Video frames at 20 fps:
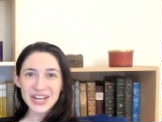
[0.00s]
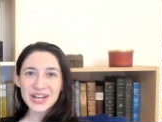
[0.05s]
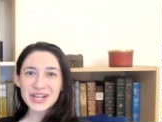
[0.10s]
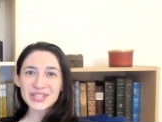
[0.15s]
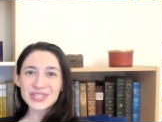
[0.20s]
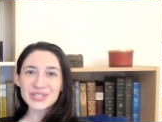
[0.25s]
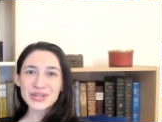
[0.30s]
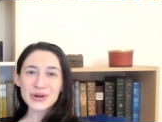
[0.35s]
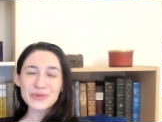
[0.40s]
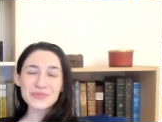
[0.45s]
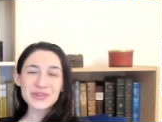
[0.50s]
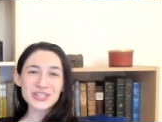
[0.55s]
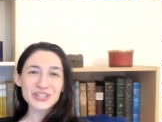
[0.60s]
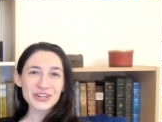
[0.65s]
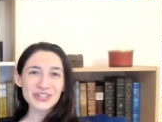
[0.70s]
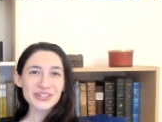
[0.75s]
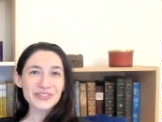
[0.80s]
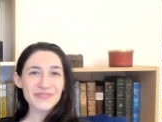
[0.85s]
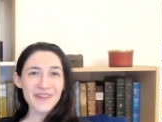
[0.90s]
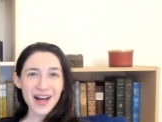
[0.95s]
So be sure
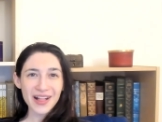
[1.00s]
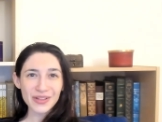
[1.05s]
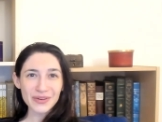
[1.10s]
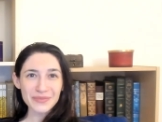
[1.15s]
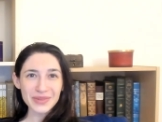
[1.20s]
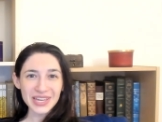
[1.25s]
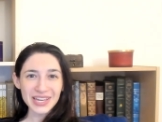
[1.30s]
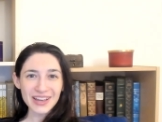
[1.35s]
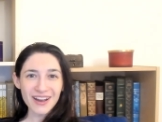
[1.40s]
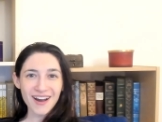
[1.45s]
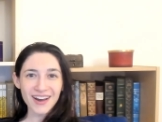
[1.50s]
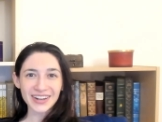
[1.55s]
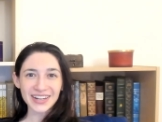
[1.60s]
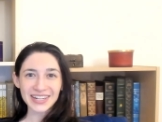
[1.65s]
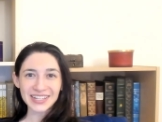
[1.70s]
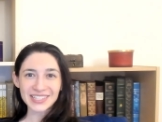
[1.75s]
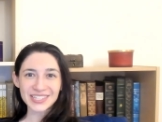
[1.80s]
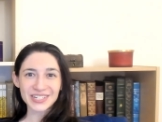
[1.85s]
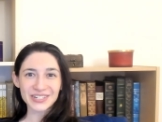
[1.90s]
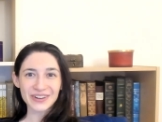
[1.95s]
to follow me on
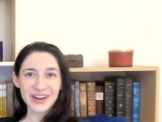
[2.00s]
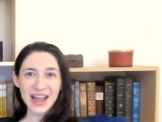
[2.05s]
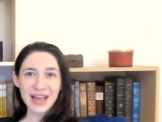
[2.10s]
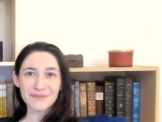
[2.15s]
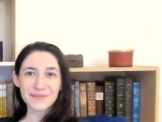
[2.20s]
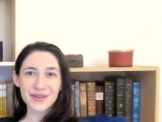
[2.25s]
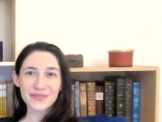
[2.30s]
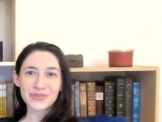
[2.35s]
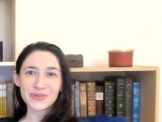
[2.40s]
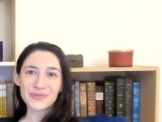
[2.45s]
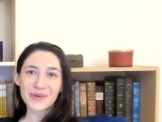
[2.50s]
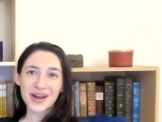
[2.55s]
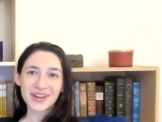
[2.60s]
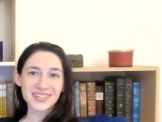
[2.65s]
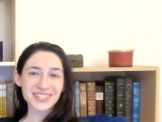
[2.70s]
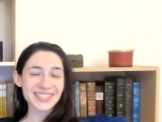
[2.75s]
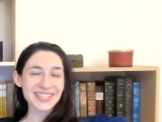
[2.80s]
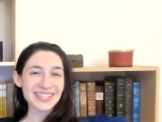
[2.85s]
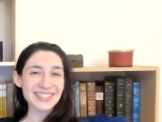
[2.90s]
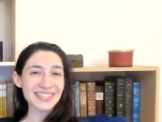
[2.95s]
Instagram if you want to
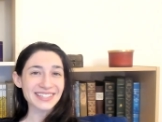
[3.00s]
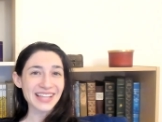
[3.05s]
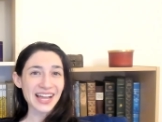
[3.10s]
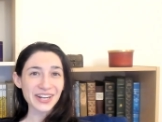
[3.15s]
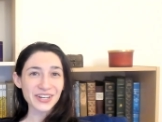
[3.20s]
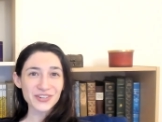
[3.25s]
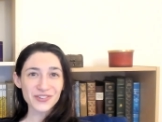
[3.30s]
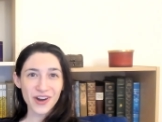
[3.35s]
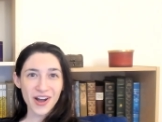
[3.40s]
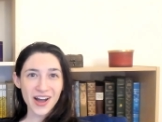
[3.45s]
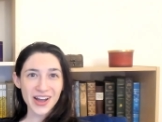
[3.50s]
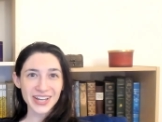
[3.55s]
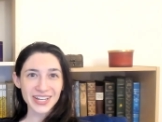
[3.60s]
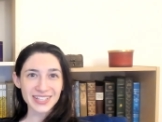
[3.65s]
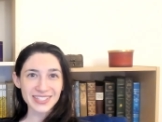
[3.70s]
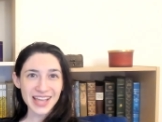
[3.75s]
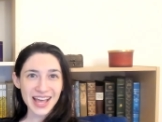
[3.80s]
see select drawings,